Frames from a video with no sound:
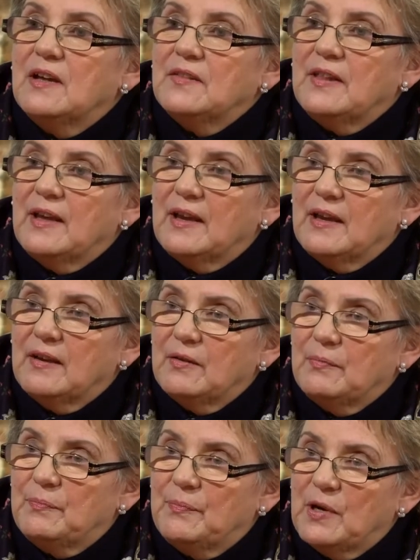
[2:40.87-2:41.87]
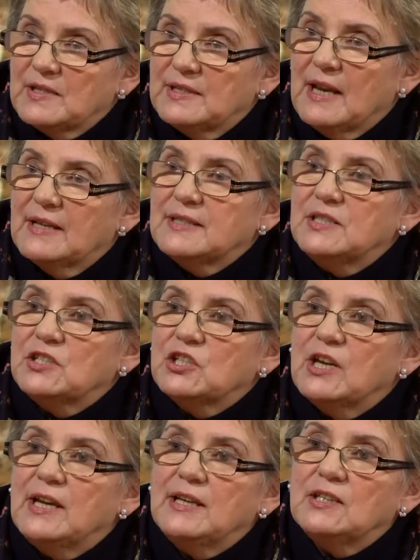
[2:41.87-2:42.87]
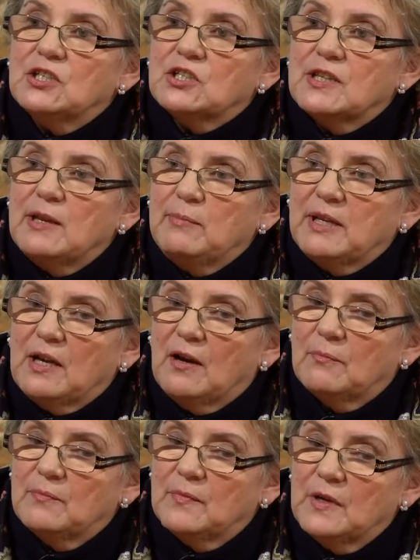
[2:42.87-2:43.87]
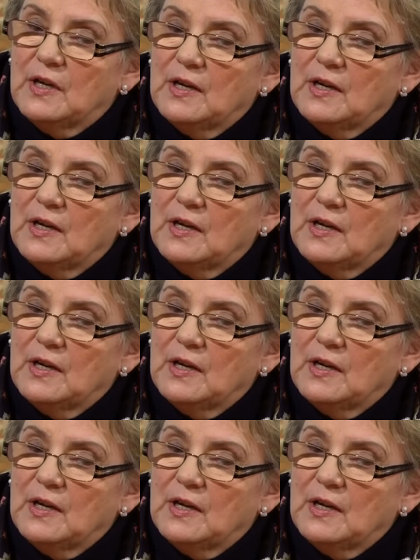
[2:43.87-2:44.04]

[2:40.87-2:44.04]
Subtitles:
their personalities change, they become